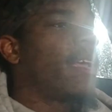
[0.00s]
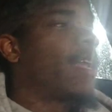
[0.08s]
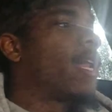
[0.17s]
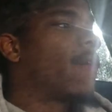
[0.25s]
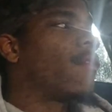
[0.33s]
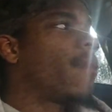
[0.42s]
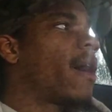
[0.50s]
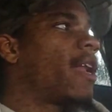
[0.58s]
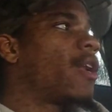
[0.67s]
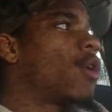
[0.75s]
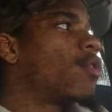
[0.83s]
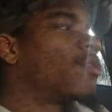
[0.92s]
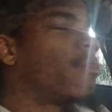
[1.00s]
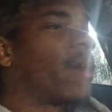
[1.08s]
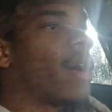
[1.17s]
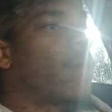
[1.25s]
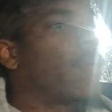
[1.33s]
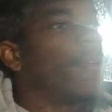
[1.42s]
and everybody knows
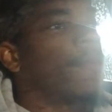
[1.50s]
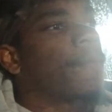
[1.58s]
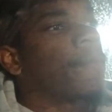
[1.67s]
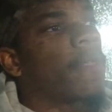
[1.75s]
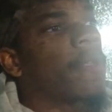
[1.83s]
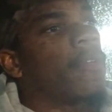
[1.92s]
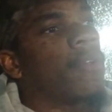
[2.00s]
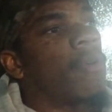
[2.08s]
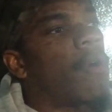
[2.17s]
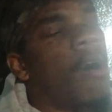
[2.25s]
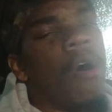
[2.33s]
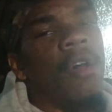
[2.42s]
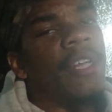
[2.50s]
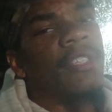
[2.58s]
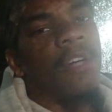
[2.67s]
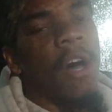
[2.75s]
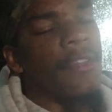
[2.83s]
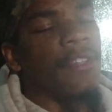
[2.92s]
about you know all
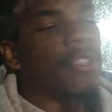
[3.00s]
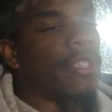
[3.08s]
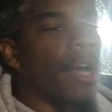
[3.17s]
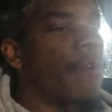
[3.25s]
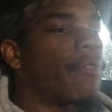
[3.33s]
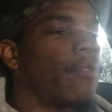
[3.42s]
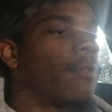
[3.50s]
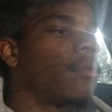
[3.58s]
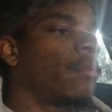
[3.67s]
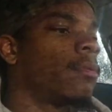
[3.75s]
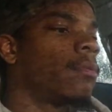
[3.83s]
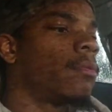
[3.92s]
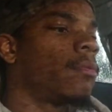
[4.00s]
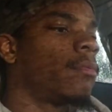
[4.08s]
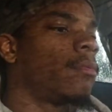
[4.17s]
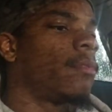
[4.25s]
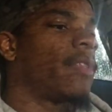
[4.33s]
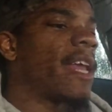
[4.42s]
this other stuff
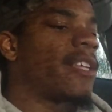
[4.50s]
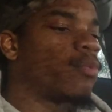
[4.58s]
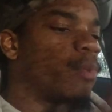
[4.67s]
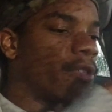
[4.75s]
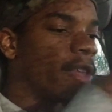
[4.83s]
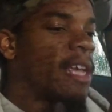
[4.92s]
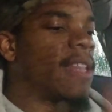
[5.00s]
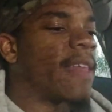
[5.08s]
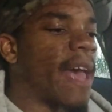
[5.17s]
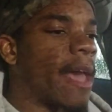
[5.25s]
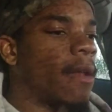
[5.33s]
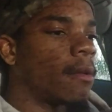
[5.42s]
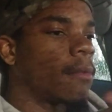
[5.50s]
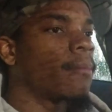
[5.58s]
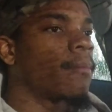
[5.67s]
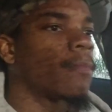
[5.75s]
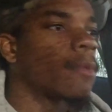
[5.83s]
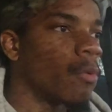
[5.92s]
that is within that,
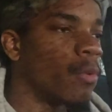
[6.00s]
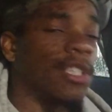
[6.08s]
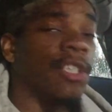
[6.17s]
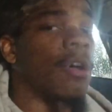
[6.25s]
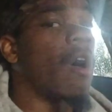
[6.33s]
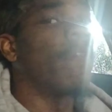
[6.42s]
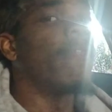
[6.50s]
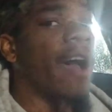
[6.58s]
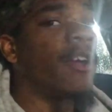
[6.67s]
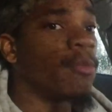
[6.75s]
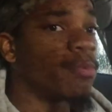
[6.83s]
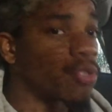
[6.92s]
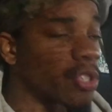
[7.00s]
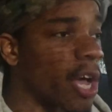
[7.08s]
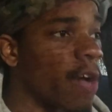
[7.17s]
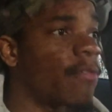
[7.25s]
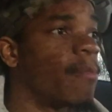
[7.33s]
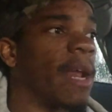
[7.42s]
which is all valuable
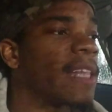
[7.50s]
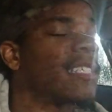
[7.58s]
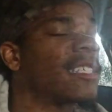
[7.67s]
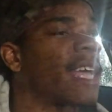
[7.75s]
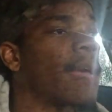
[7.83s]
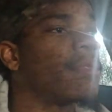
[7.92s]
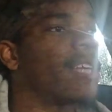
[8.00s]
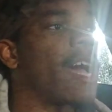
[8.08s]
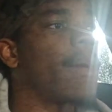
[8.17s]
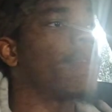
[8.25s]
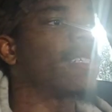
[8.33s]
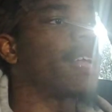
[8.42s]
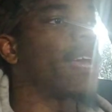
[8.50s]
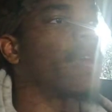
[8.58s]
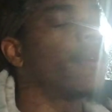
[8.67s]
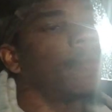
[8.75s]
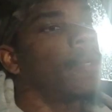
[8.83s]
stuff, but at the same time, it's like